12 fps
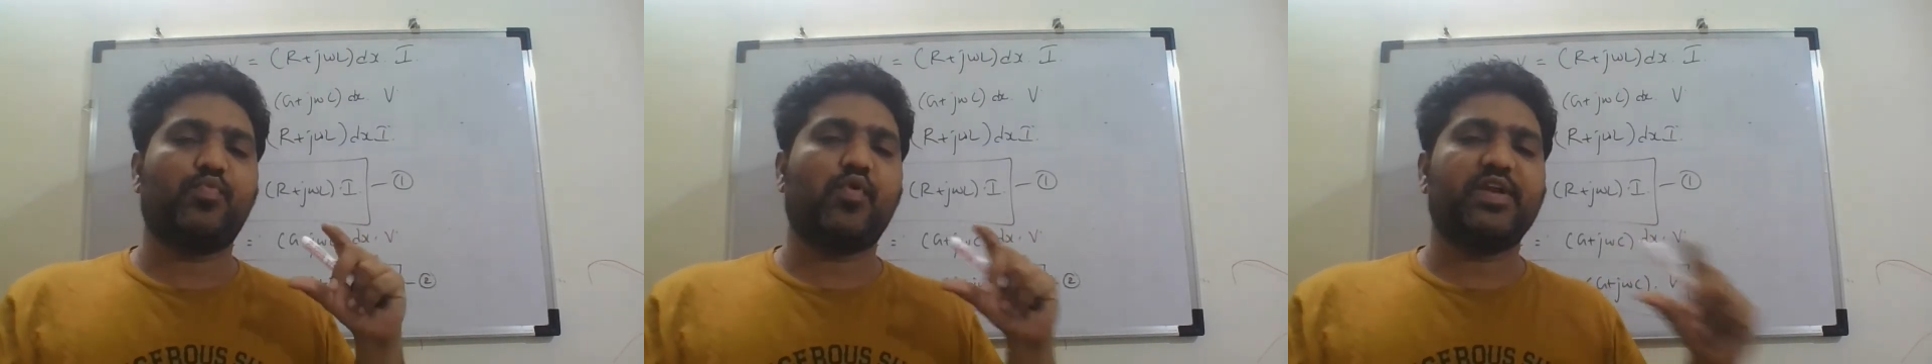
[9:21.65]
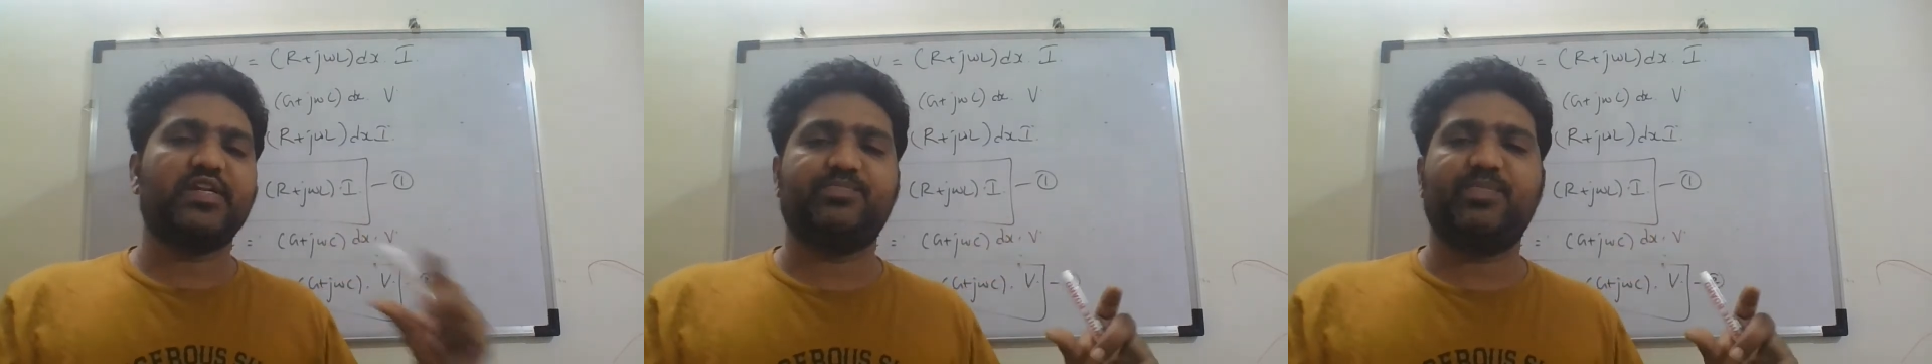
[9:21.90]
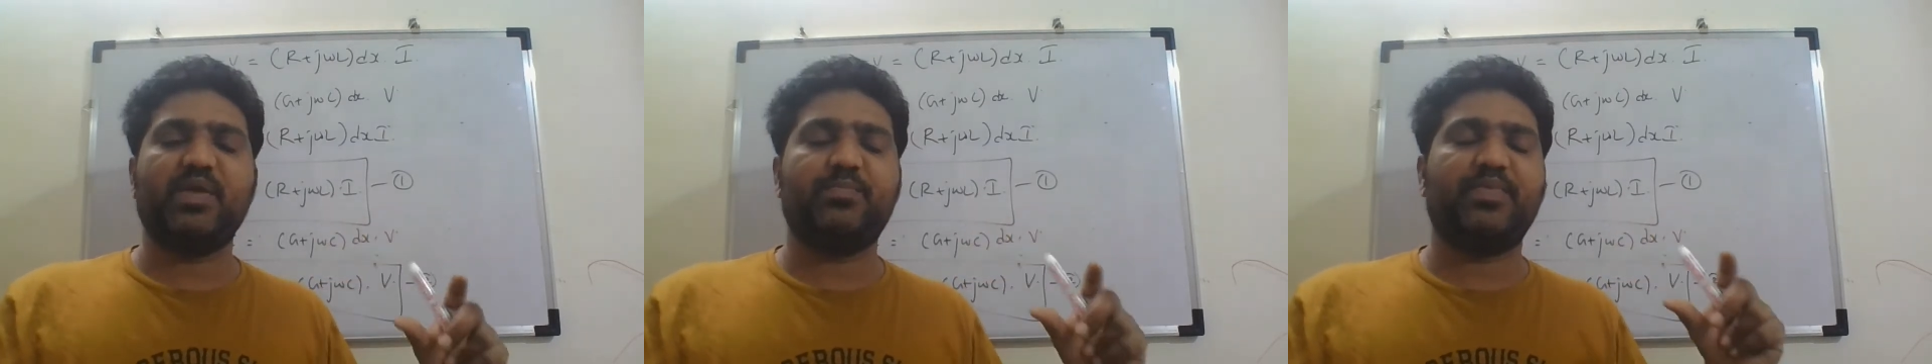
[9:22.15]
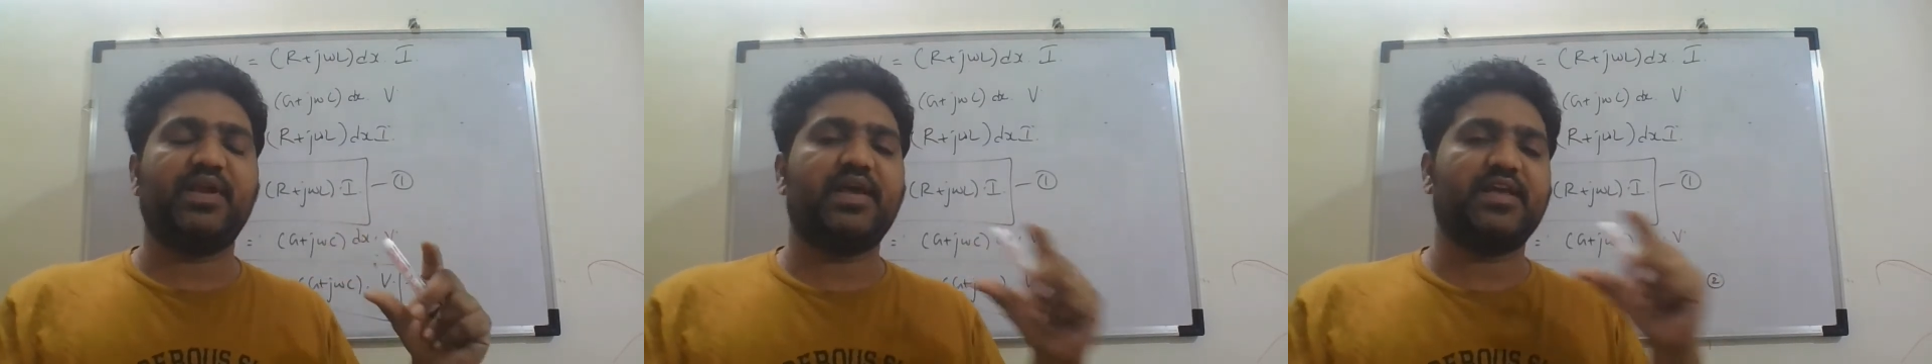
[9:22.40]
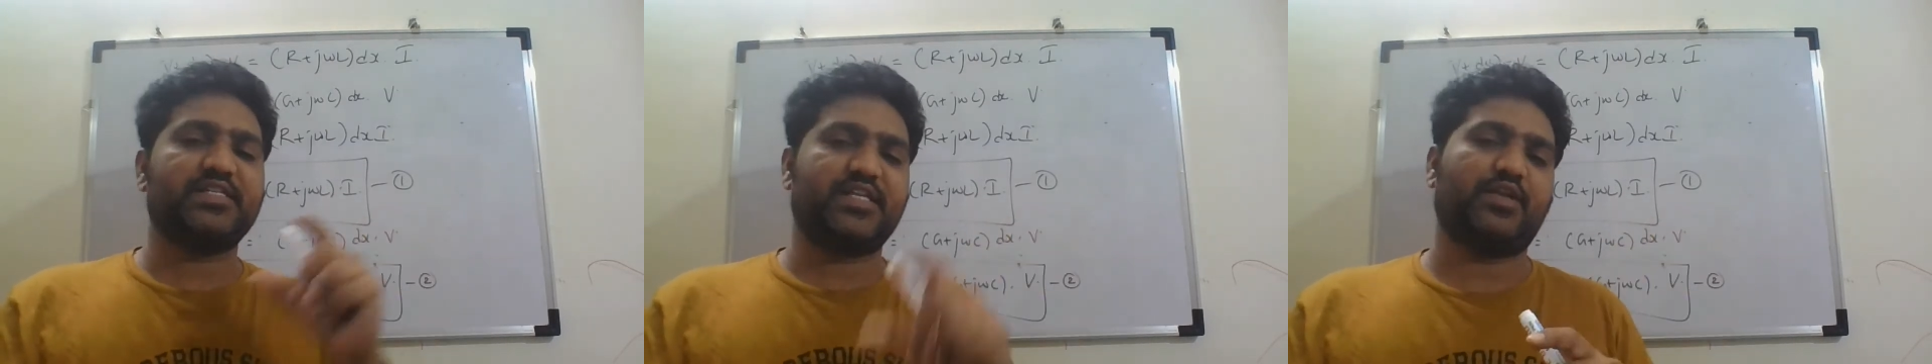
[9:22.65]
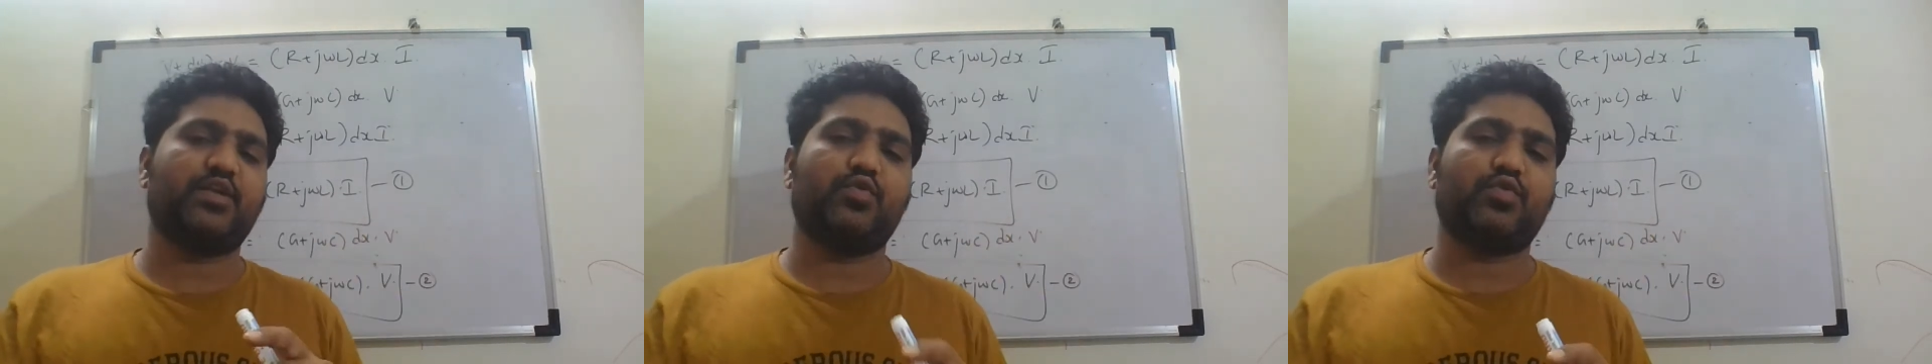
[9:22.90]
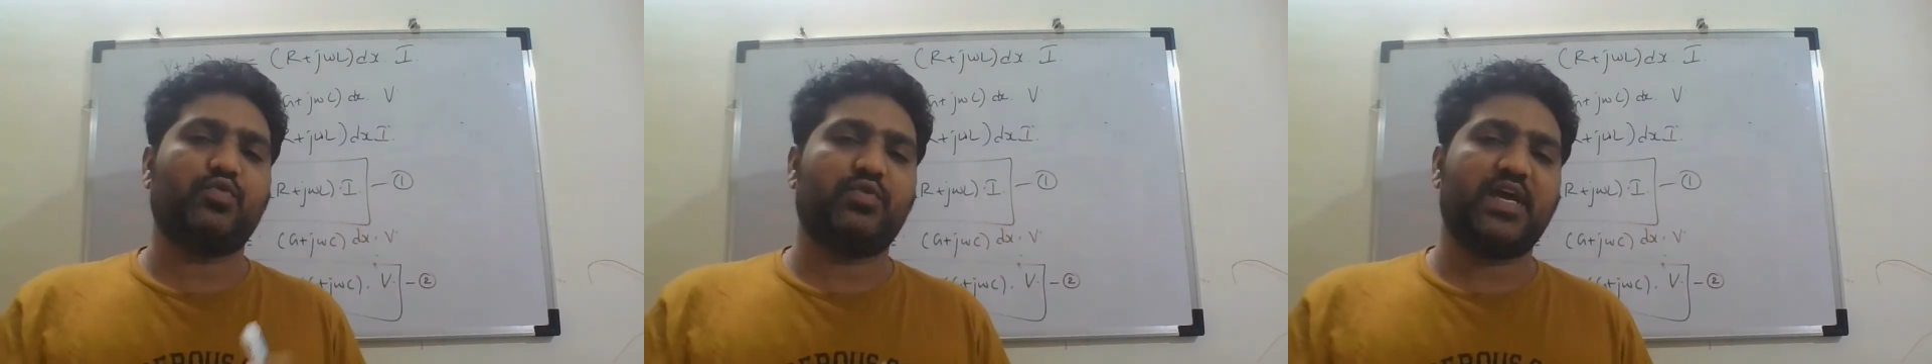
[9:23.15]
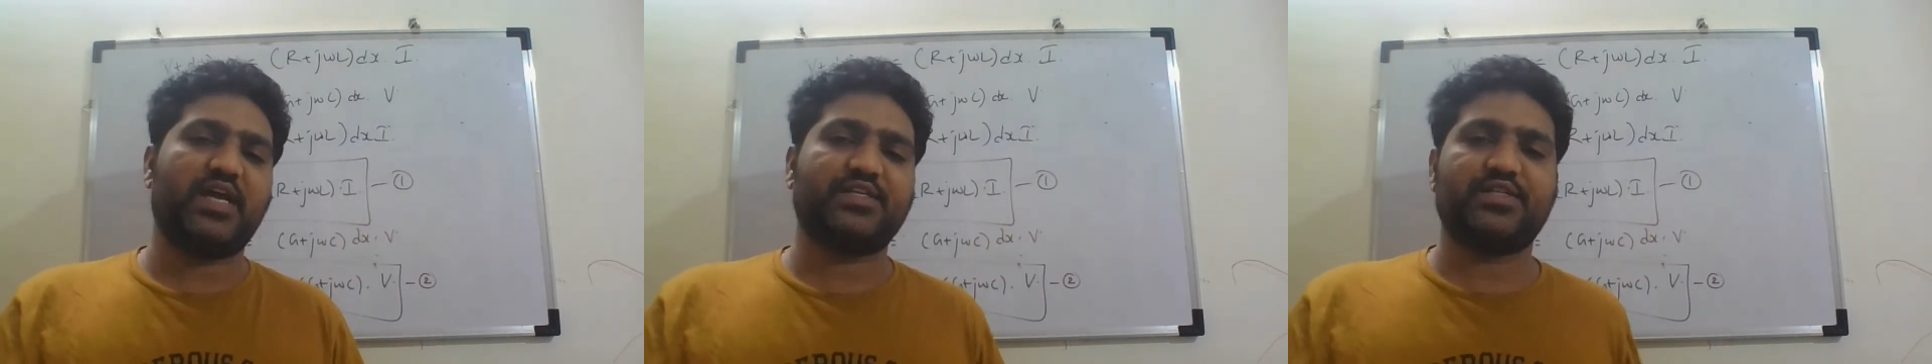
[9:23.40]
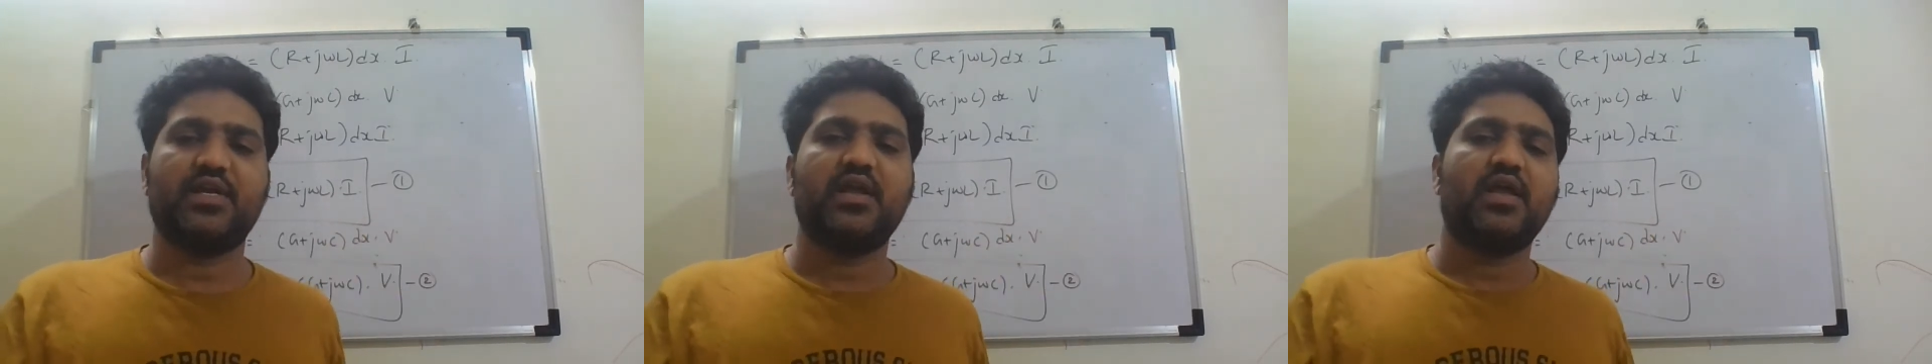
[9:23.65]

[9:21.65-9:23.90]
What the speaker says: points PP dash and QQ dash,